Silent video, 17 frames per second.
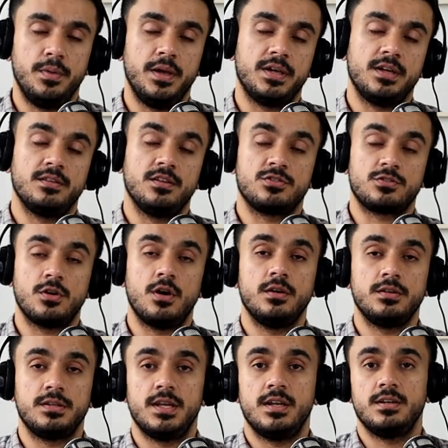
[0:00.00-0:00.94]
making this
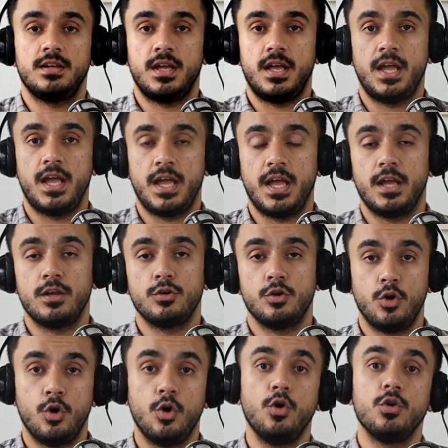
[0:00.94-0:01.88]
content and
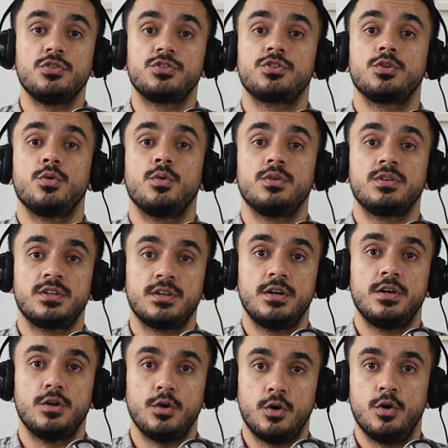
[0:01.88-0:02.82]
also
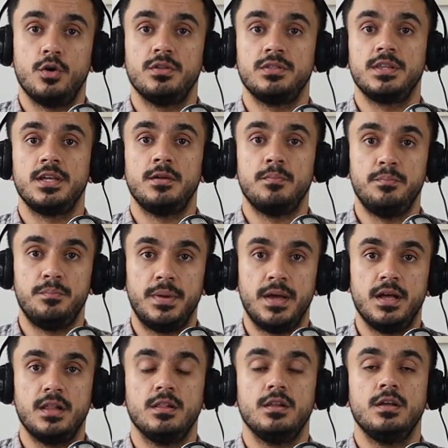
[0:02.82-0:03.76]
turn on the
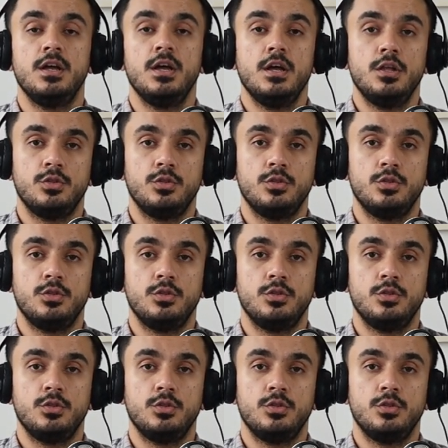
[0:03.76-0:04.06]
bell